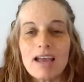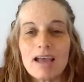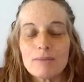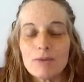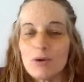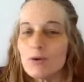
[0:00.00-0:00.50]

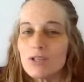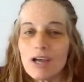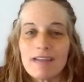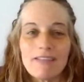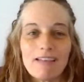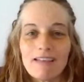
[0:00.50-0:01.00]
And um, go
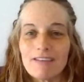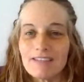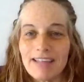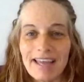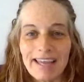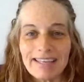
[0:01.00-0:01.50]
shine that love
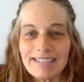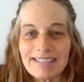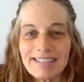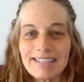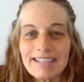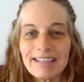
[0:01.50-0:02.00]
and light.
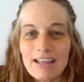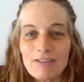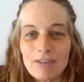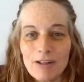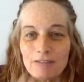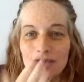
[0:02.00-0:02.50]

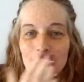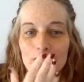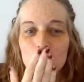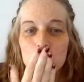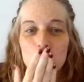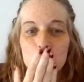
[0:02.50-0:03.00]
Love all of
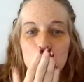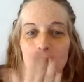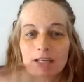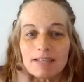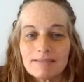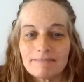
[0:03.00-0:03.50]
you.
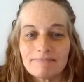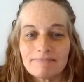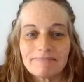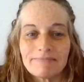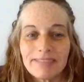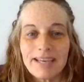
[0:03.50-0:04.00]

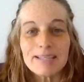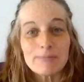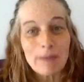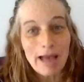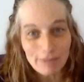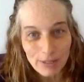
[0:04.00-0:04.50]

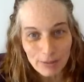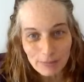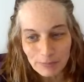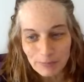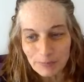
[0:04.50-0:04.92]
Espado.